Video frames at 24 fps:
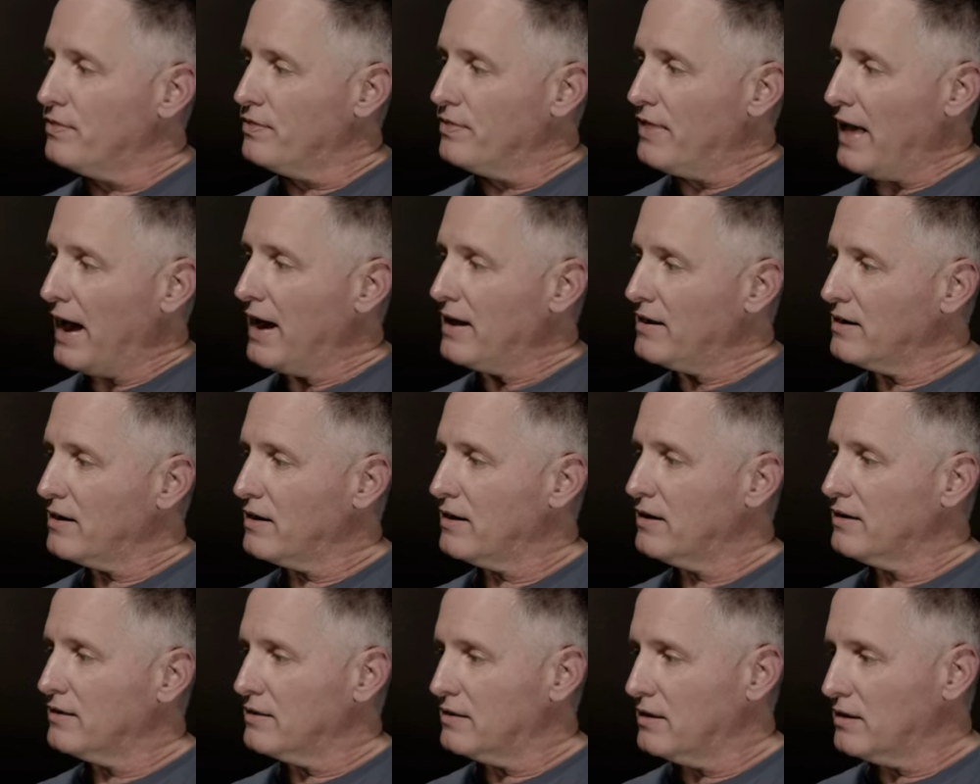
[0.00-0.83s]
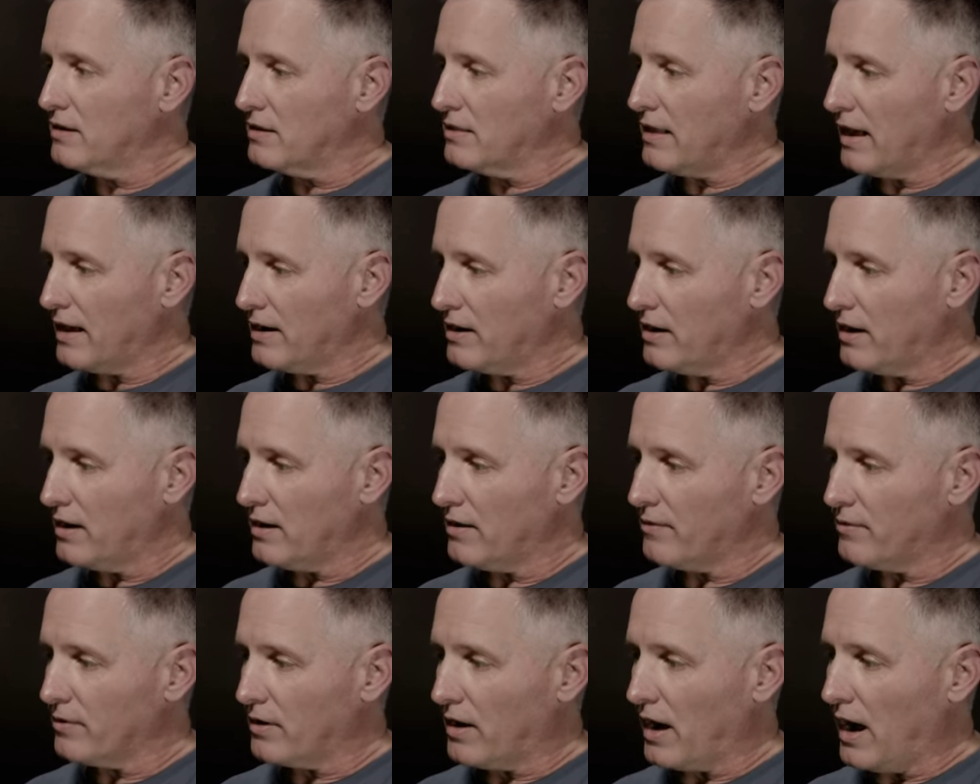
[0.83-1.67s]
that uh, that
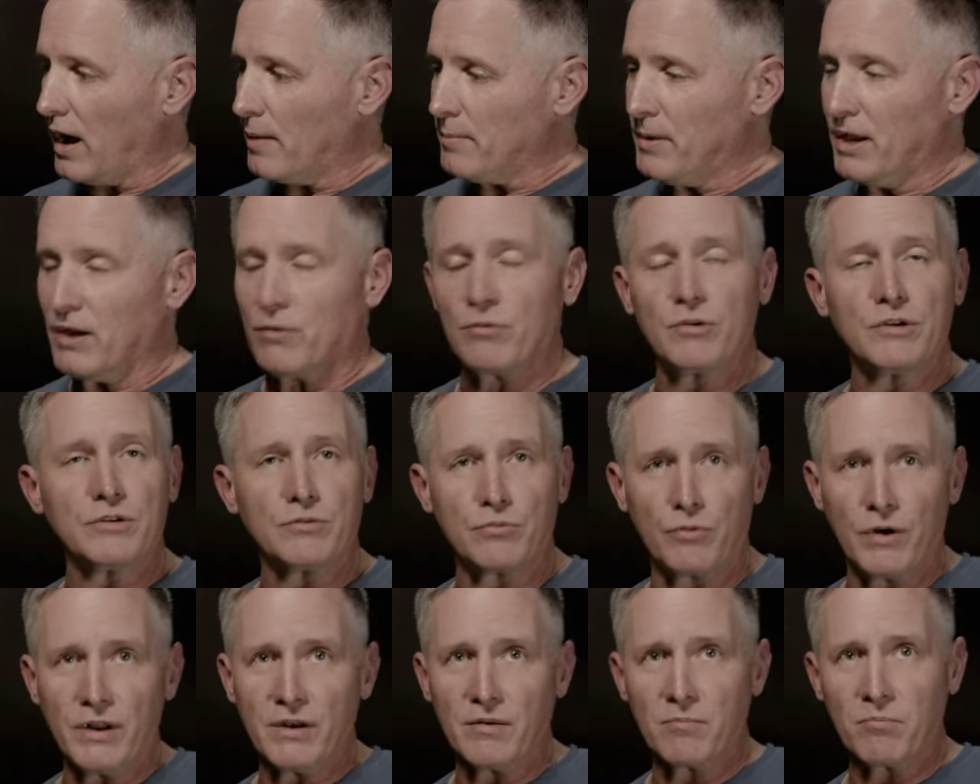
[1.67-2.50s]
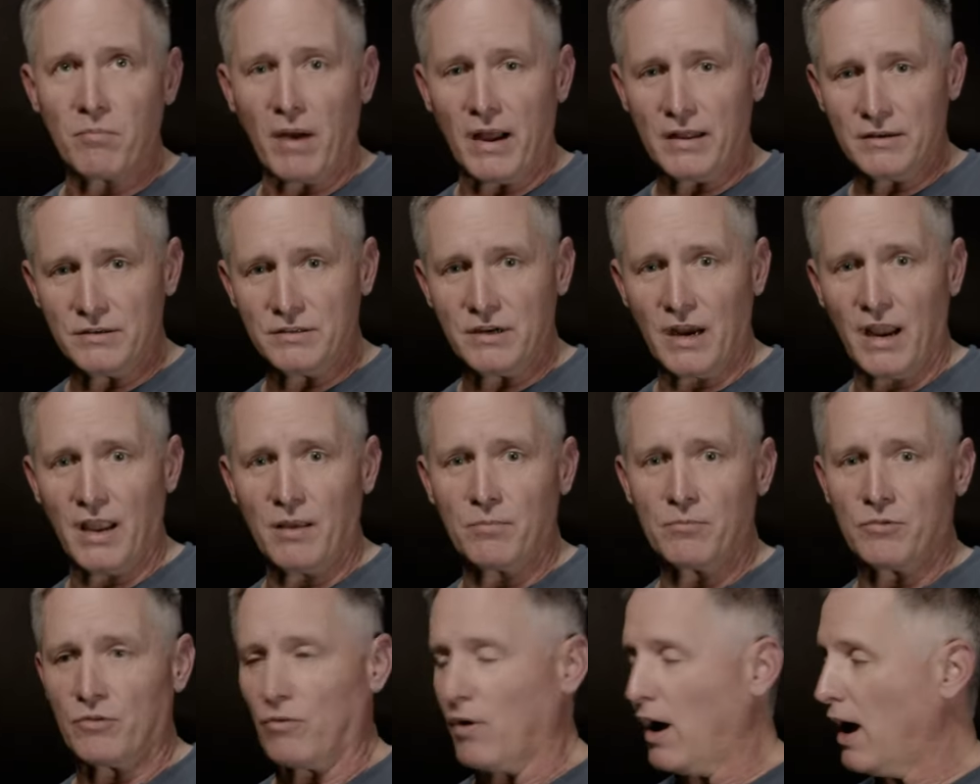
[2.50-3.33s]
uh, comic was written by
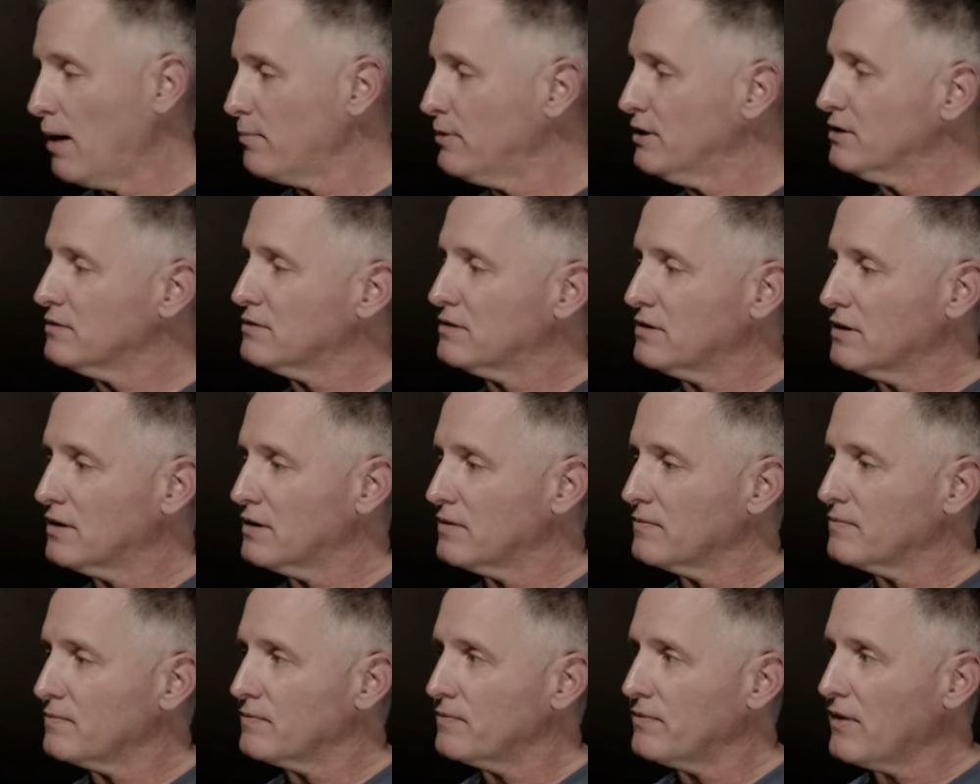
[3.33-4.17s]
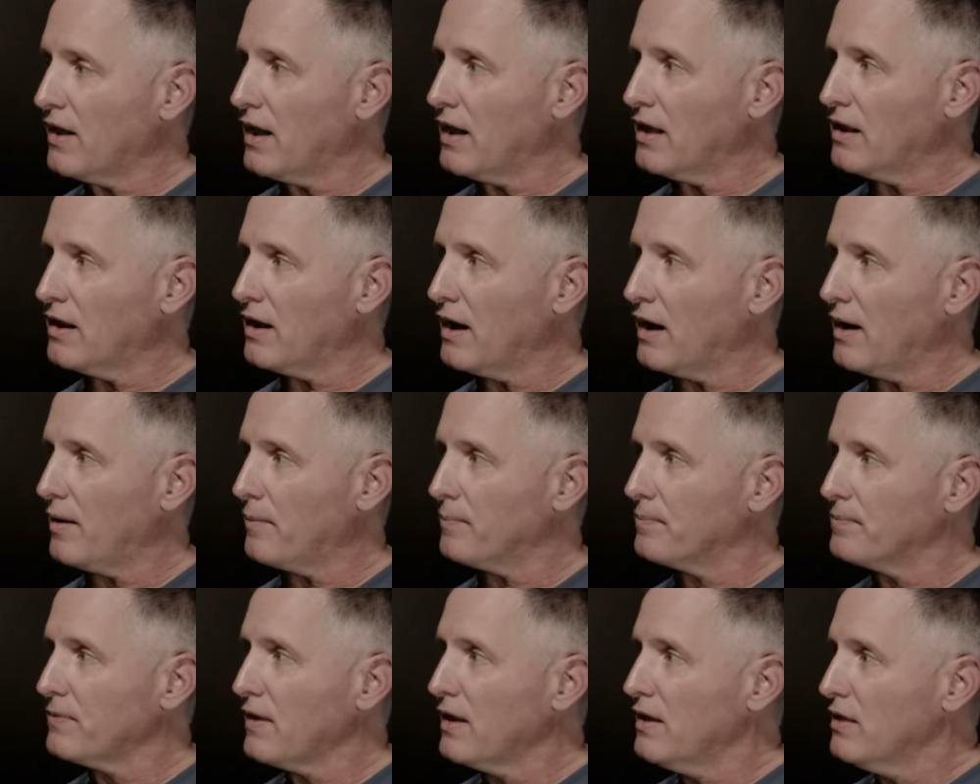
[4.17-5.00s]
James Robinson, and
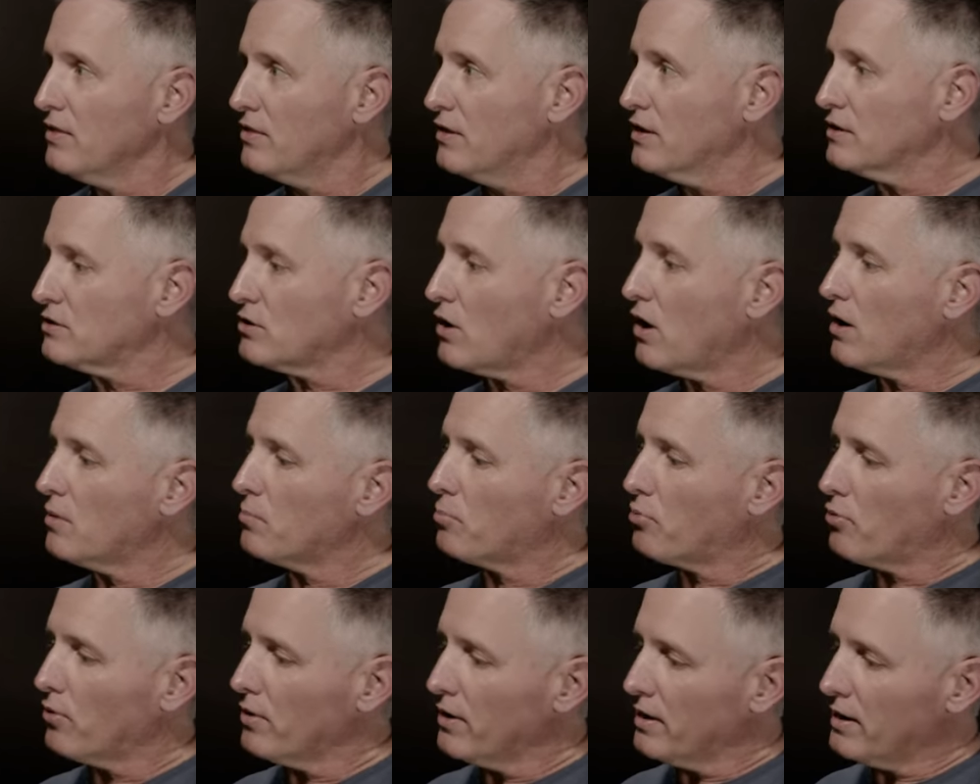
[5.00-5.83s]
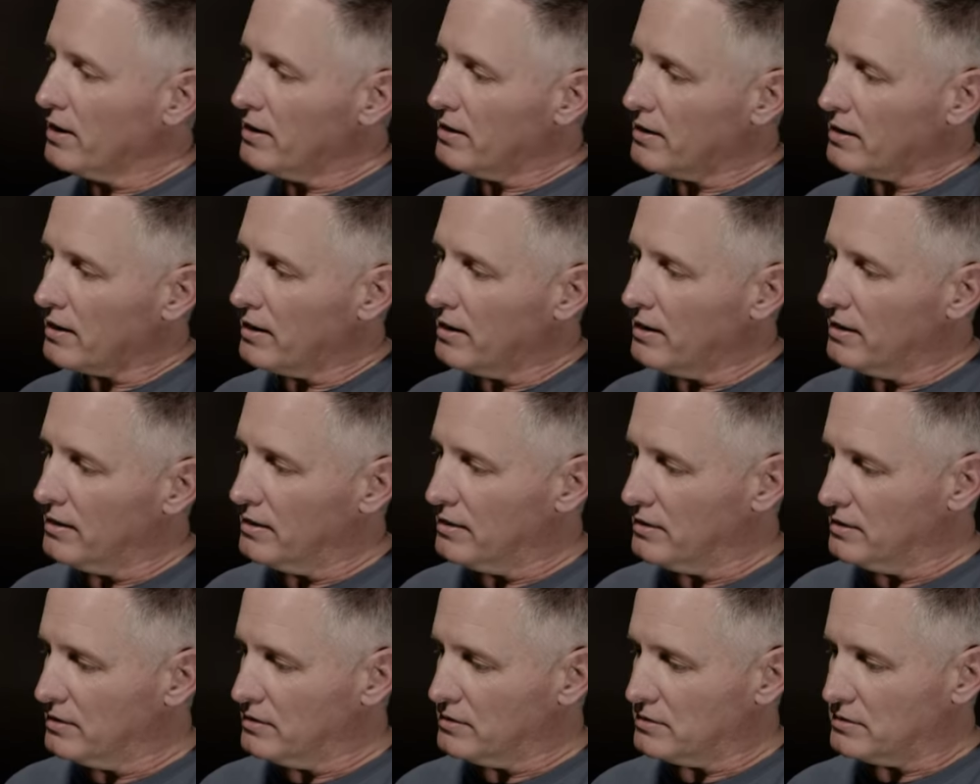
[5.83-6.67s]
uh, this art print
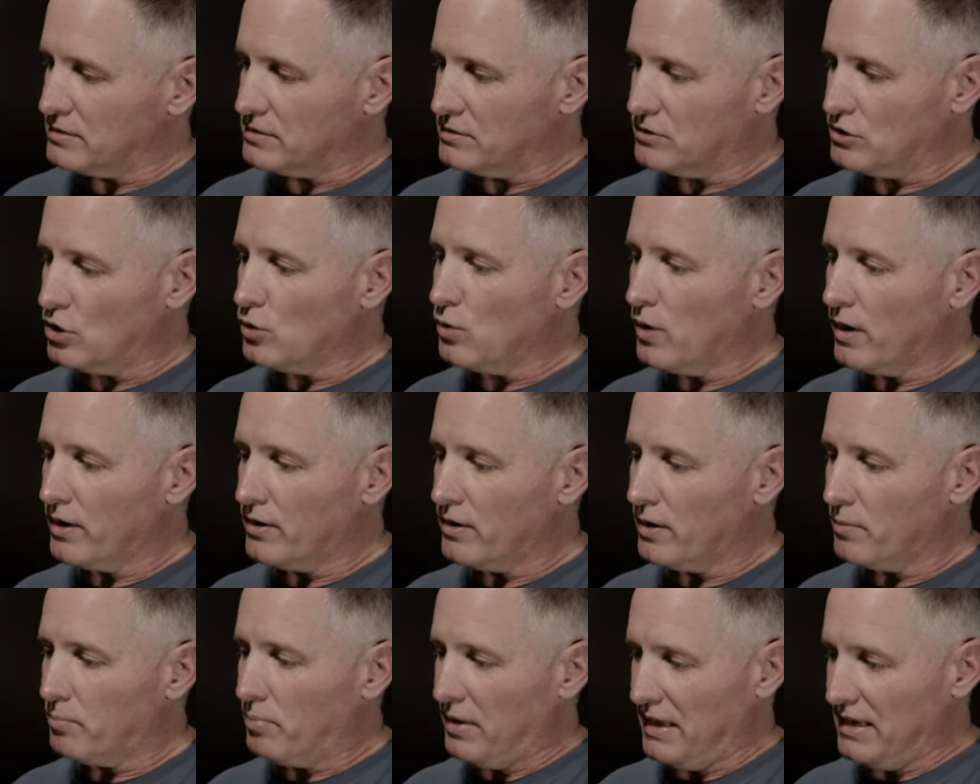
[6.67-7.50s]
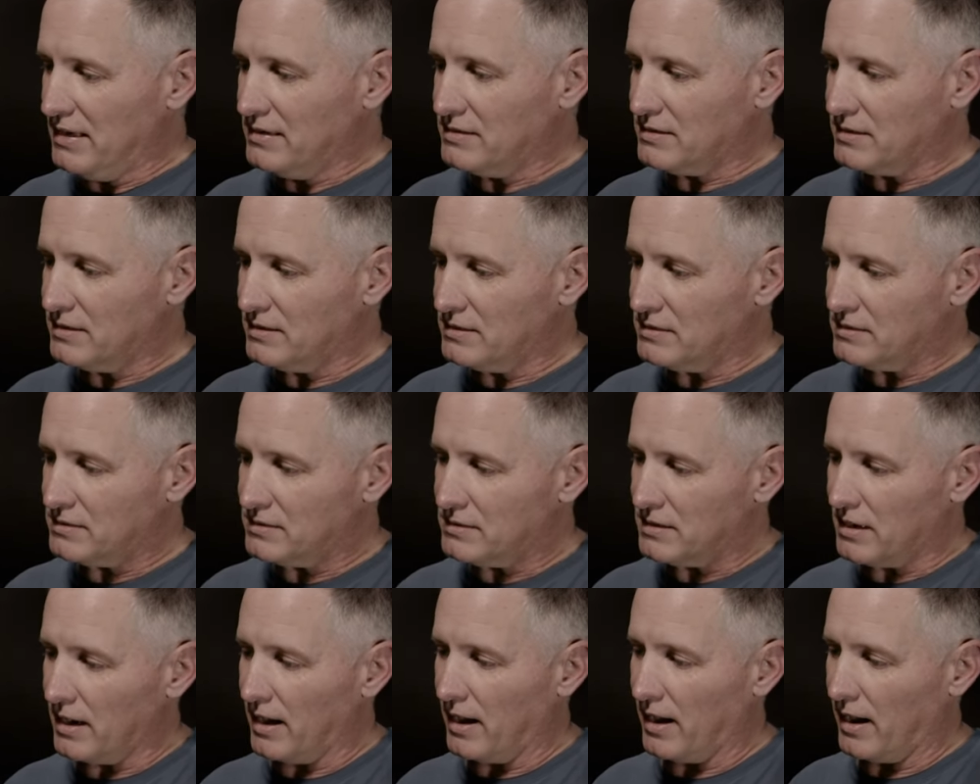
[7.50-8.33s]
is 200
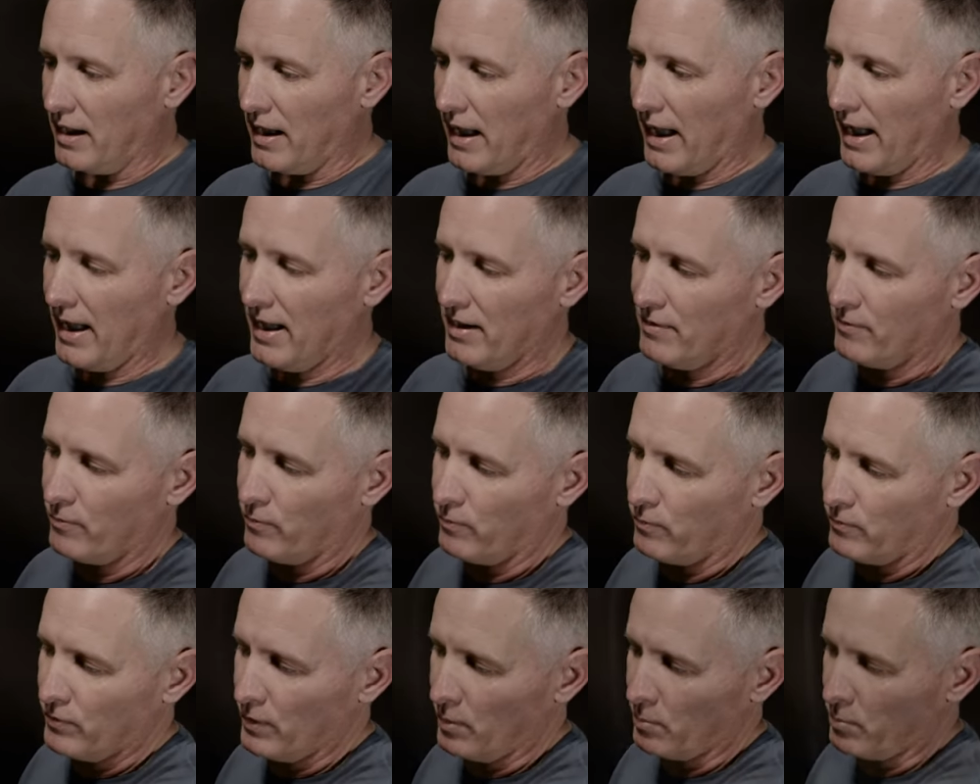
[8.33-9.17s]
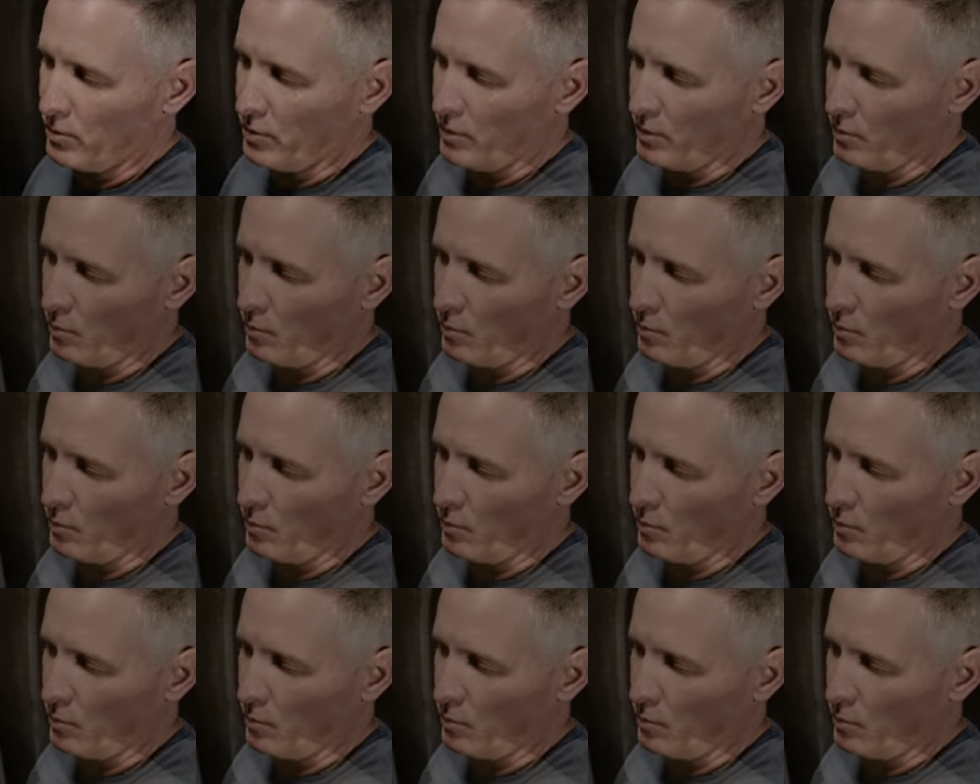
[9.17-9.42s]
pieces. Uh, I have number